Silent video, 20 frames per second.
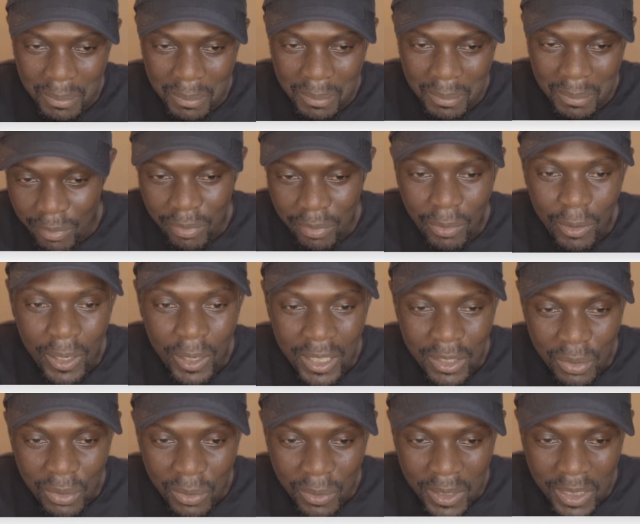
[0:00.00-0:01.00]
Before I
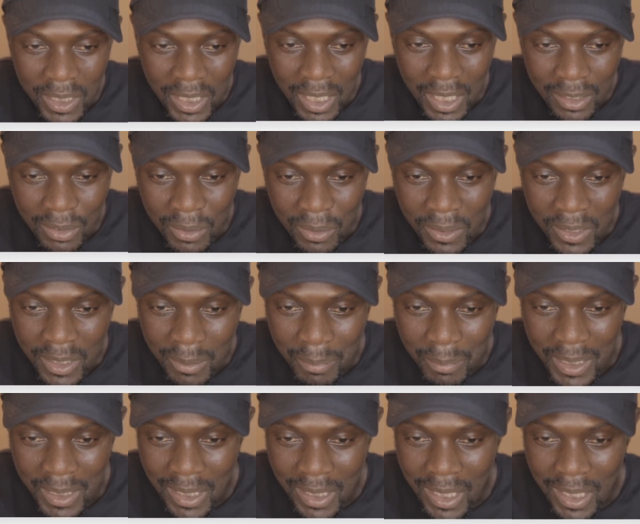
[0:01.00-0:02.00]
knew it, I had already
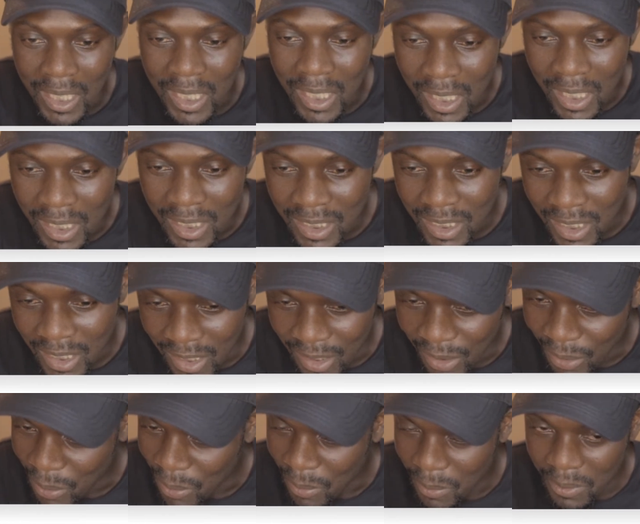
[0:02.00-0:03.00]
made 10 years in
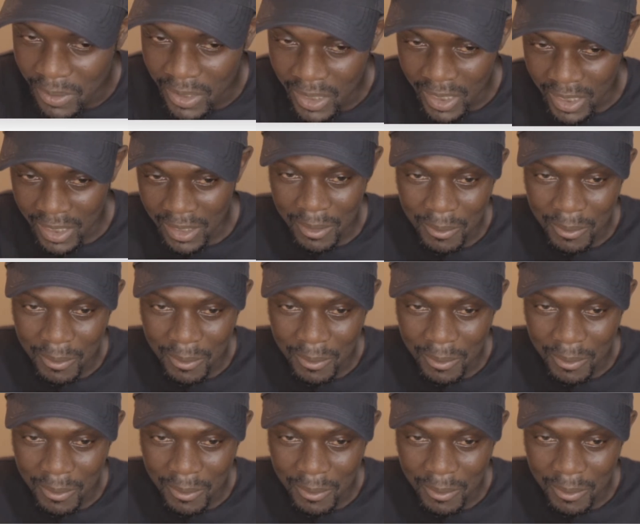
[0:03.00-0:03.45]
Korea,